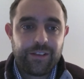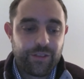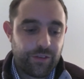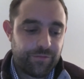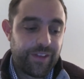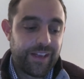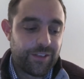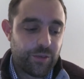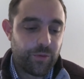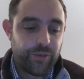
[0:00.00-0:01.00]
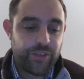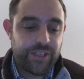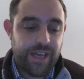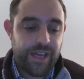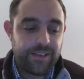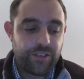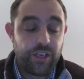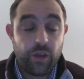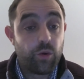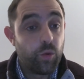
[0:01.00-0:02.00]
sort of thing to understand. Is,
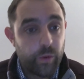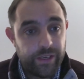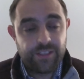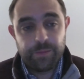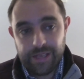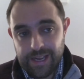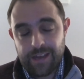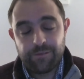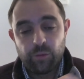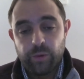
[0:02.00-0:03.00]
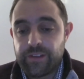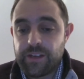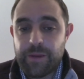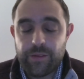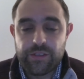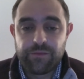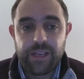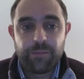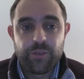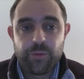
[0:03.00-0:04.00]
we need to be careful with the amount of
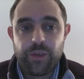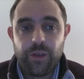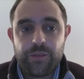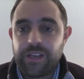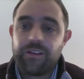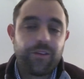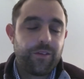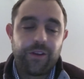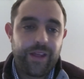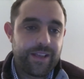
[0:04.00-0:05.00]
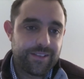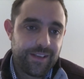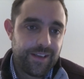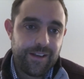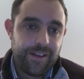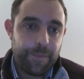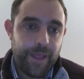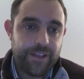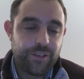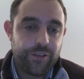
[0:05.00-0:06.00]
labels we're using. No,
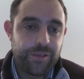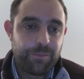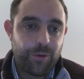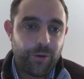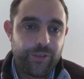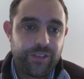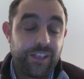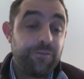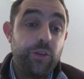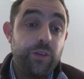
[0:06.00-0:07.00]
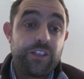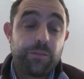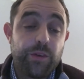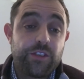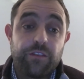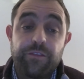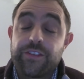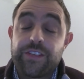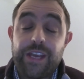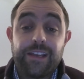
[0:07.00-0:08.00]
that's not important. If you need to print off a
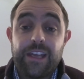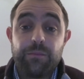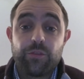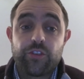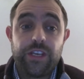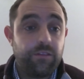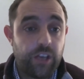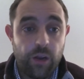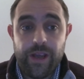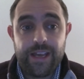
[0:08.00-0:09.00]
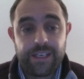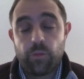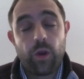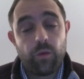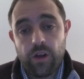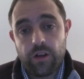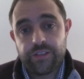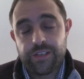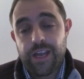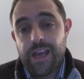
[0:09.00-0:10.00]
second label sheet, go ahead. It won't
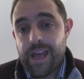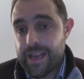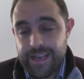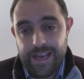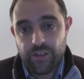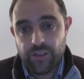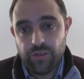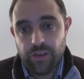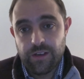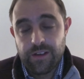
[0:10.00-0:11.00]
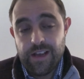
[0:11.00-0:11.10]
cost any extra,